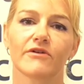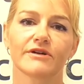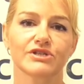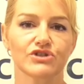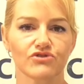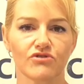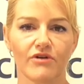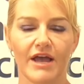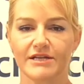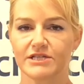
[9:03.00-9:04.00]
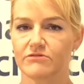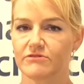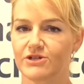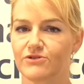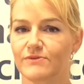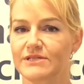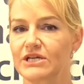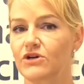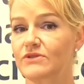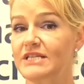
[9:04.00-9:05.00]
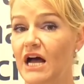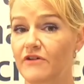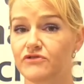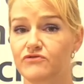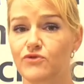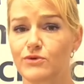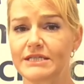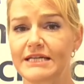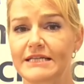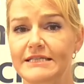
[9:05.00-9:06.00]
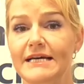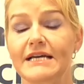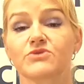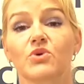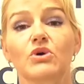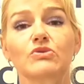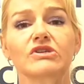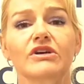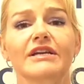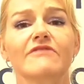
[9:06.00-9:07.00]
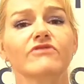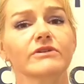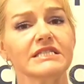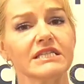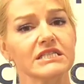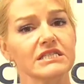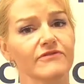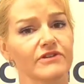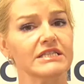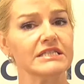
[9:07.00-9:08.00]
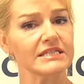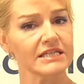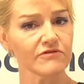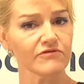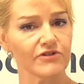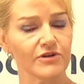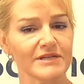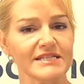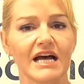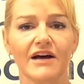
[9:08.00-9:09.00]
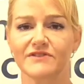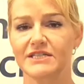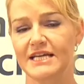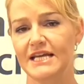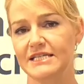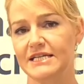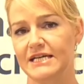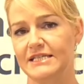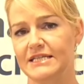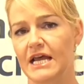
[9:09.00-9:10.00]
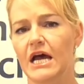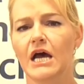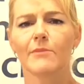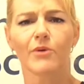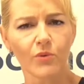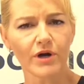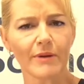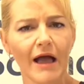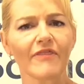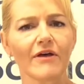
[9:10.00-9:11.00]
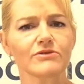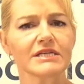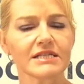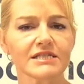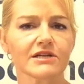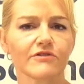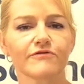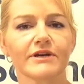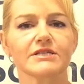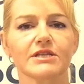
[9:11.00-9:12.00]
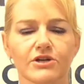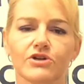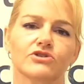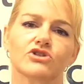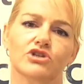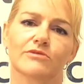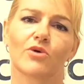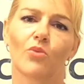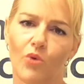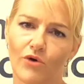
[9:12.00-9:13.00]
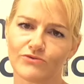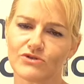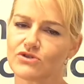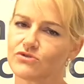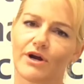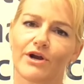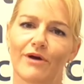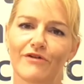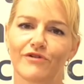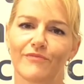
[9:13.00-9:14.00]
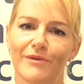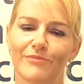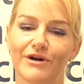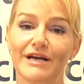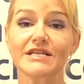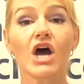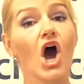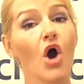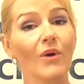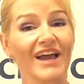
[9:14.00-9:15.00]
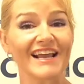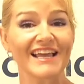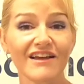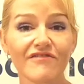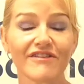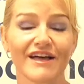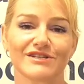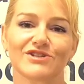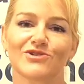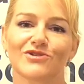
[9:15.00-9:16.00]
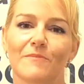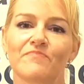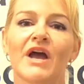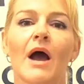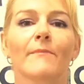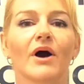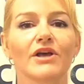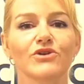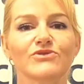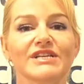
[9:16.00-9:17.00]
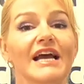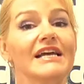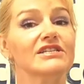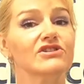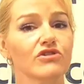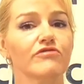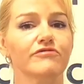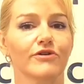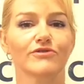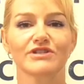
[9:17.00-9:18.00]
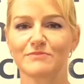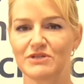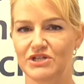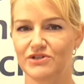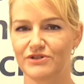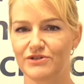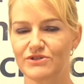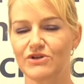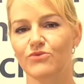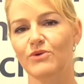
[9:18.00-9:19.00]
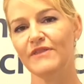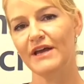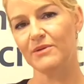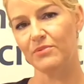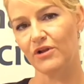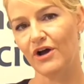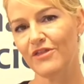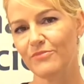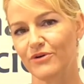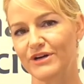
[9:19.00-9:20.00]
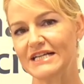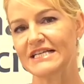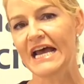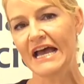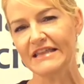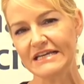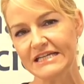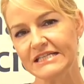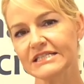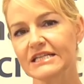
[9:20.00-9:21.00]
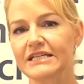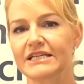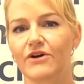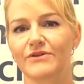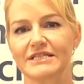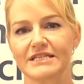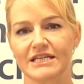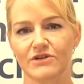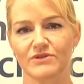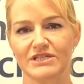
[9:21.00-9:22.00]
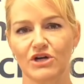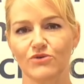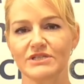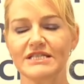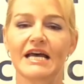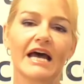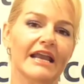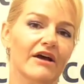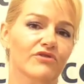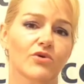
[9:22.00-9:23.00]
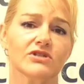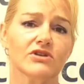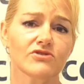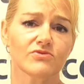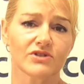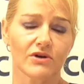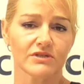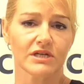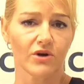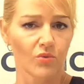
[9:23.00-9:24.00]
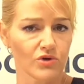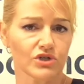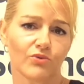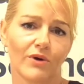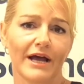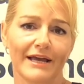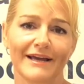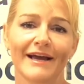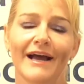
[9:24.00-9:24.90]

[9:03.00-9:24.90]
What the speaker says: very strong anti-wrinkle results after 14 days. We're also going to get very significant skin firmness after 10 days. But what about those instant effects that a consumer wants straight away from their product? We're going to give that to them by using a soft focus material so that when they apply the product, they're instantly going to see results. Now, of course, those results are going to wash away